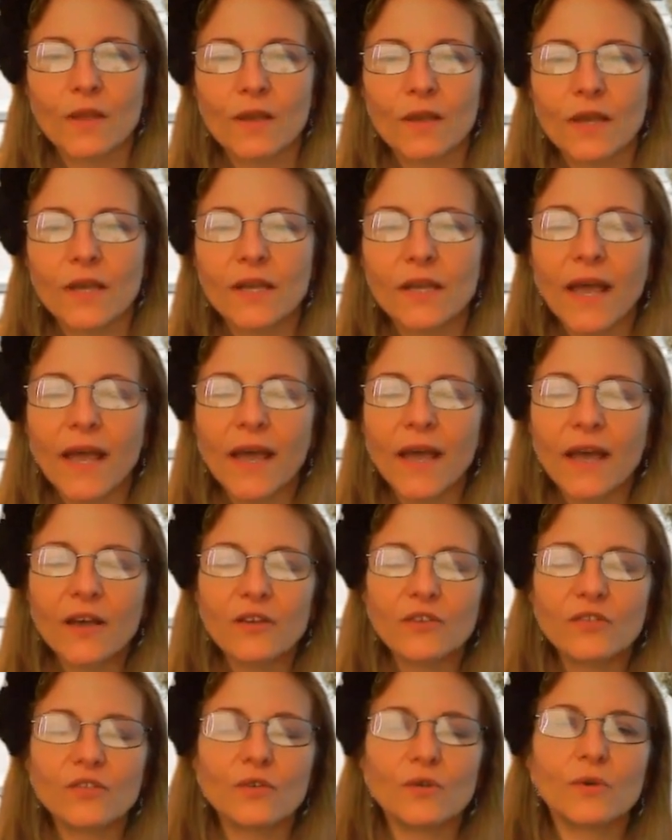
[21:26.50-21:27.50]
And
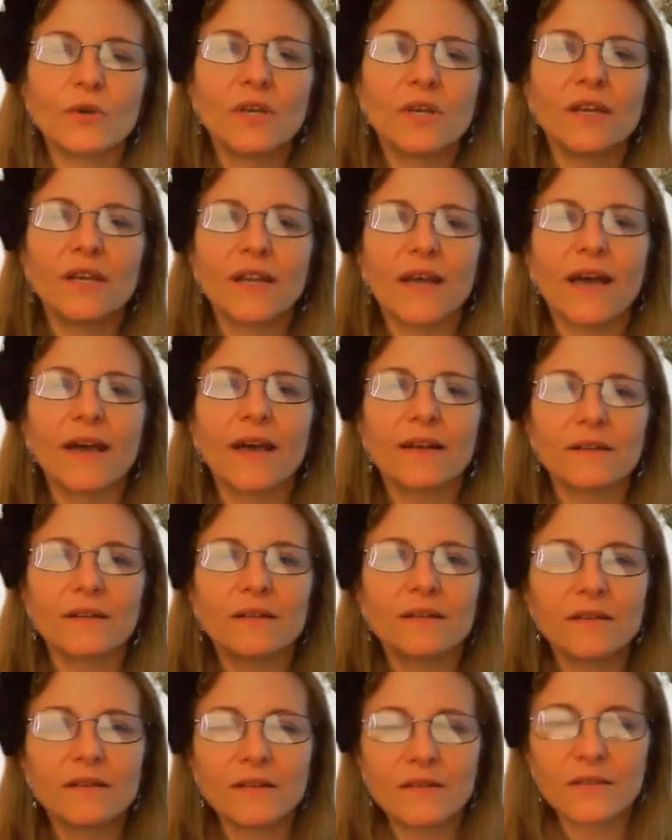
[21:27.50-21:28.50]
as you connect
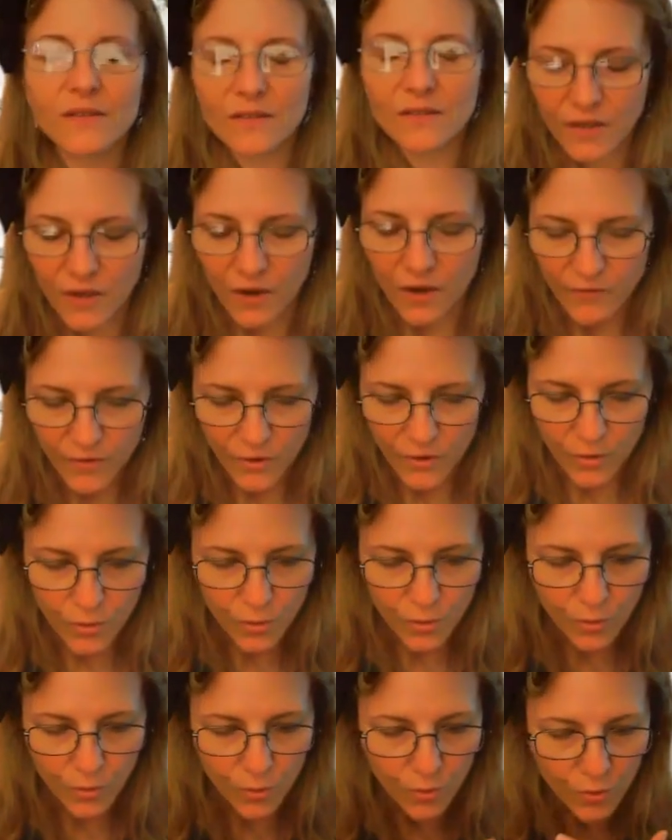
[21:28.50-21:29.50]
and discover
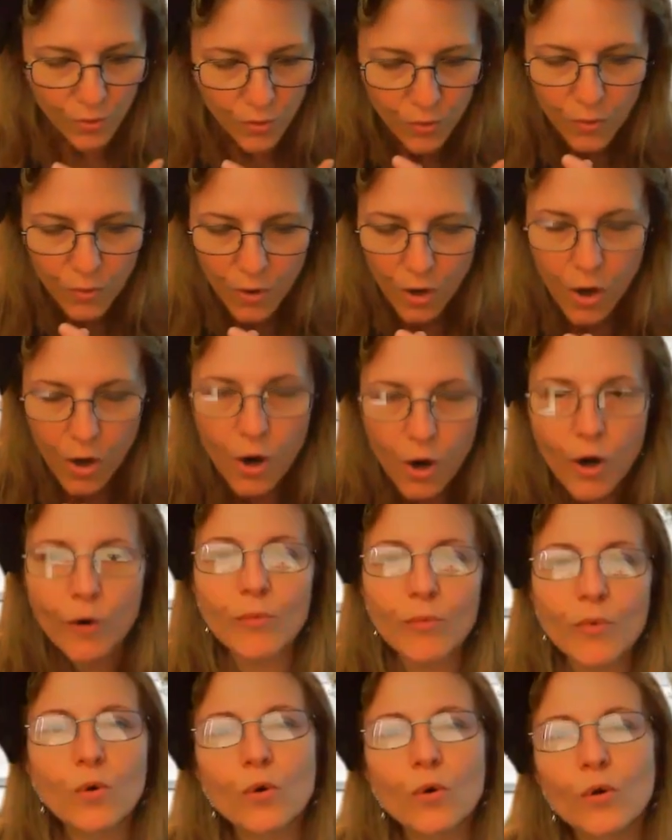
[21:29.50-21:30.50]
who you are
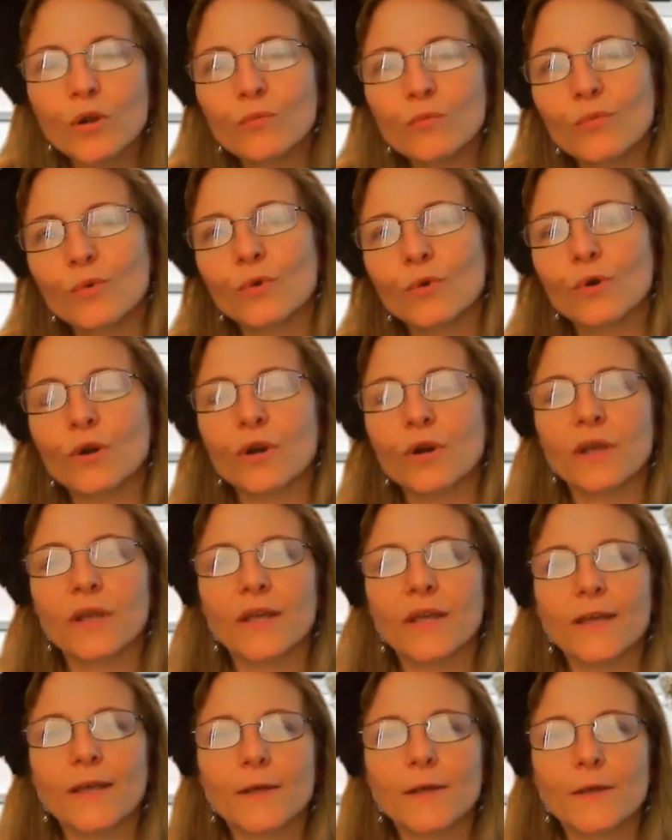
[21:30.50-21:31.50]
more and more,
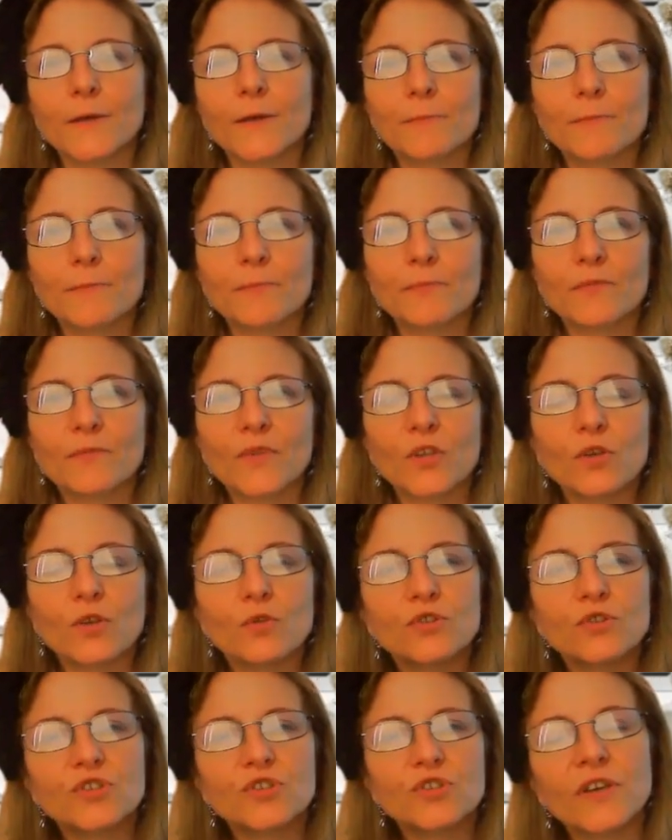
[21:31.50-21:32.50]
you
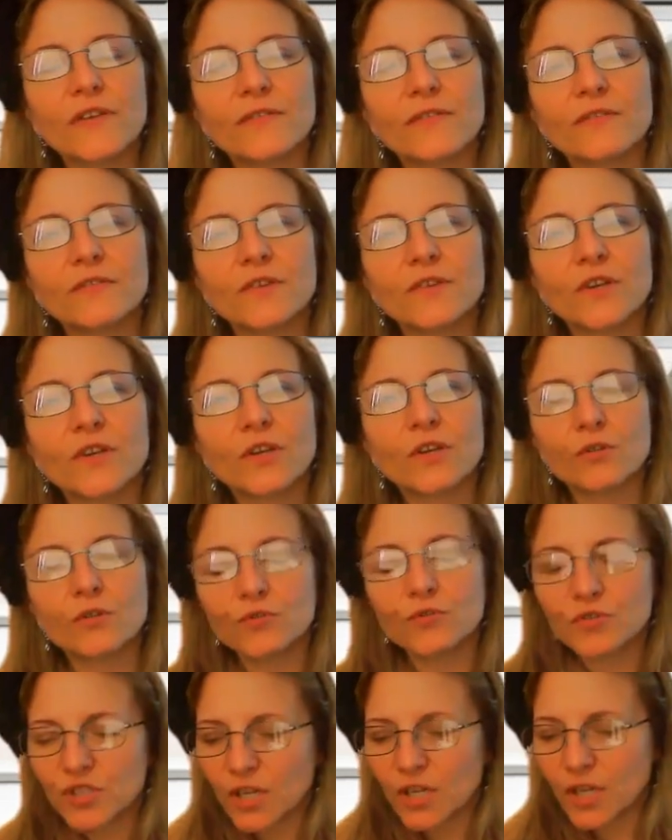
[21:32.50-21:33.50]
shift, you
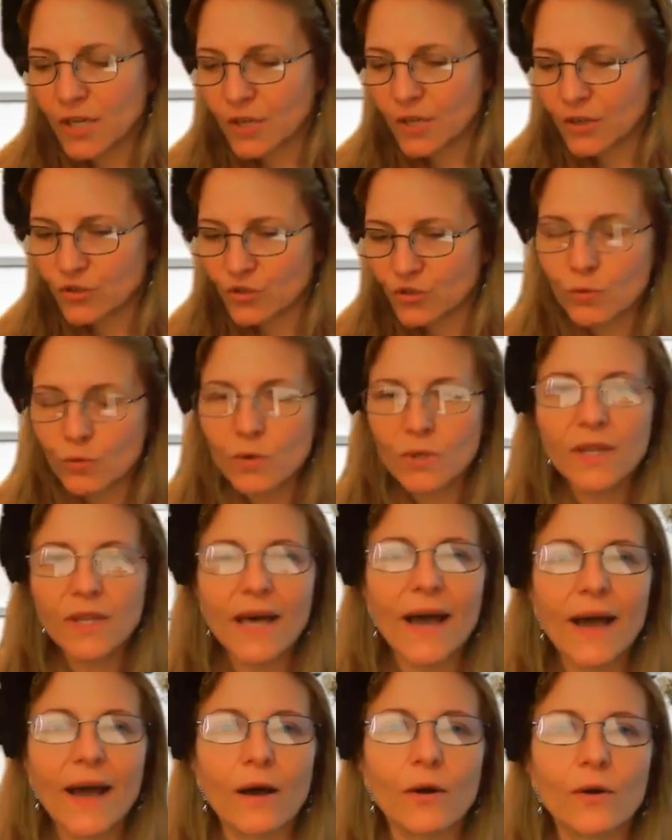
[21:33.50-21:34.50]
change, you
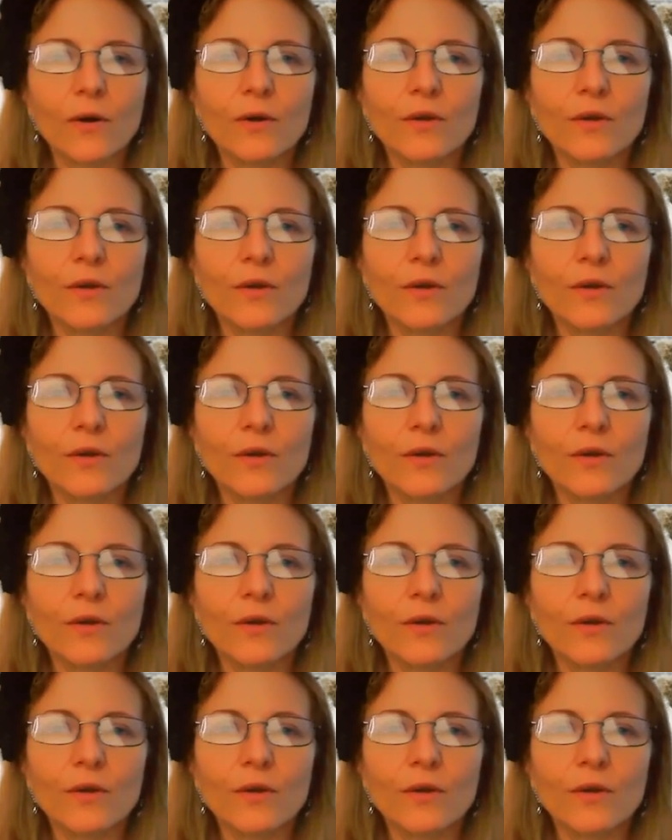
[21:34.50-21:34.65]
allow.